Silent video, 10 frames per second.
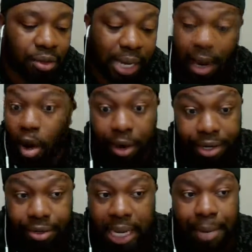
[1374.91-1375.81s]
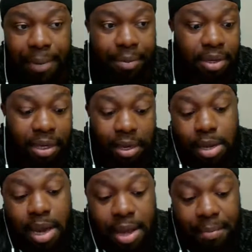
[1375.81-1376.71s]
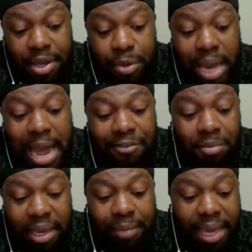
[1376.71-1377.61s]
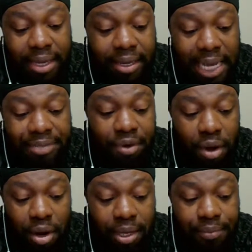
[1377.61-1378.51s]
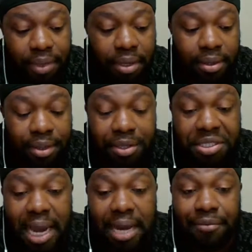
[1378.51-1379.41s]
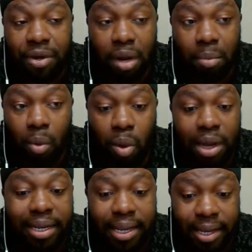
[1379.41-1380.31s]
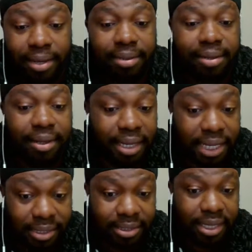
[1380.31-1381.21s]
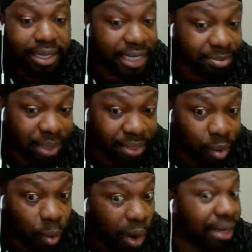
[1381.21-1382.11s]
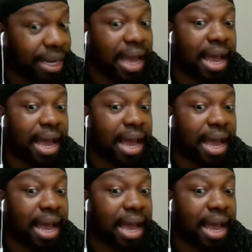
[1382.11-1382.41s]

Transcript: you got Harden. You got to make it. You have to make a case for Harden. They're tied for number 1 in the East, and he's been the one